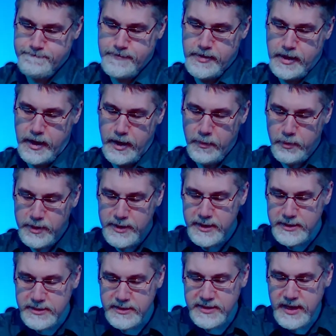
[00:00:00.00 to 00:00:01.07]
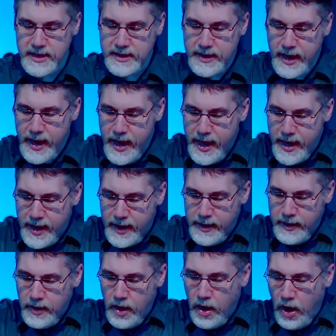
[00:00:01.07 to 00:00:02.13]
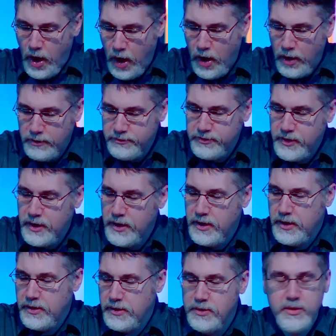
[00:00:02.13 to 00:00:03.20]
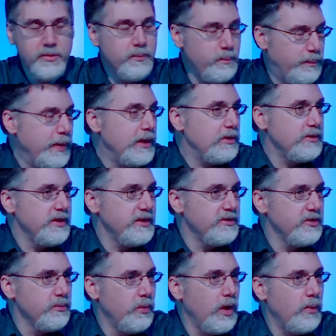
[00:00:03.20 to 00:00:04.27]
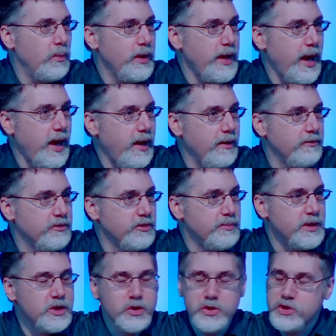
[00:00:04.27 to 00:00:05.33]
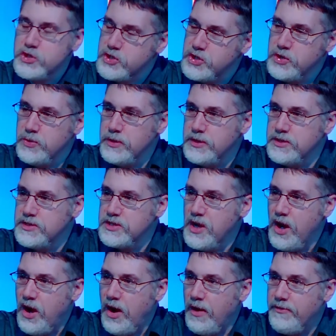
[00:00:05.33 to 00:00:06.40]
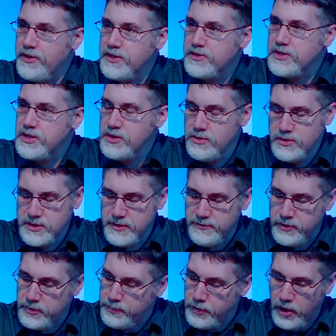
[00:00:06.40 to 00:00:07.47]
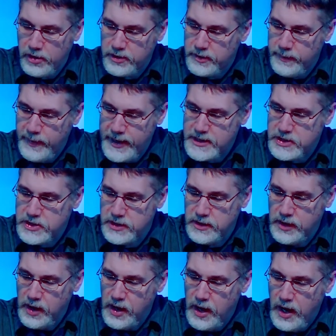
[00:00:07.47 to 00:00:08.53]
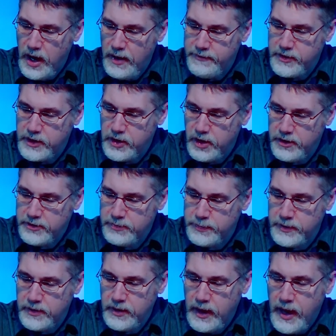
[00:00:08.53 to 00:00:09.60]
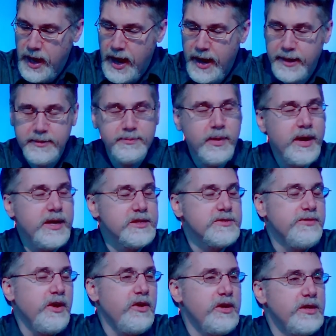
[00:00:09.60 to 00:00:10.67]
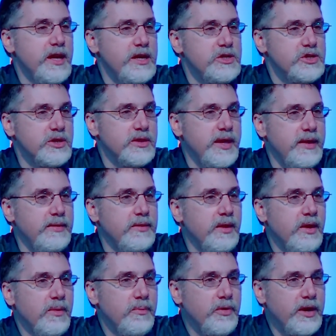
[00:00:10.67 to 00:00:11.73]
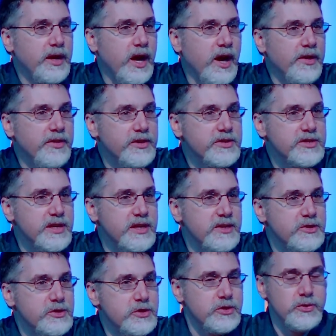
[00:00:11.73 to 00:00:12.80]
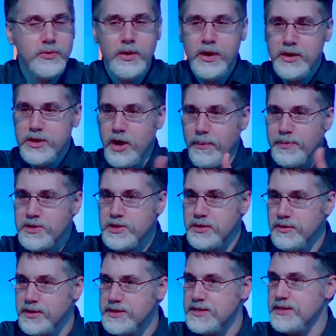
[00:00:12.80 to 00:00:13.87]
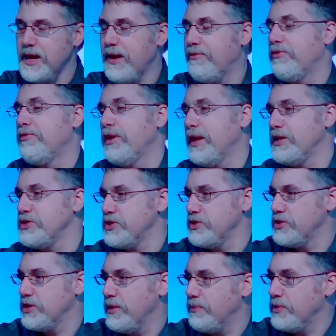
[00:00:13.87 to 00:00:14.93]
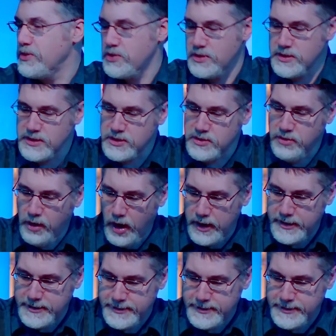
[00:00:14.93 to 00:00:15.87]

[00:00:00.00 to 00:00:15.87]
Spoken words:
And we need to take care of the buildings and what we have, to be good stewards of it, to use it for the proclamation of the gospel, and by its very nature, then bring others into the opportunity to have a relationship with Jesus Christ.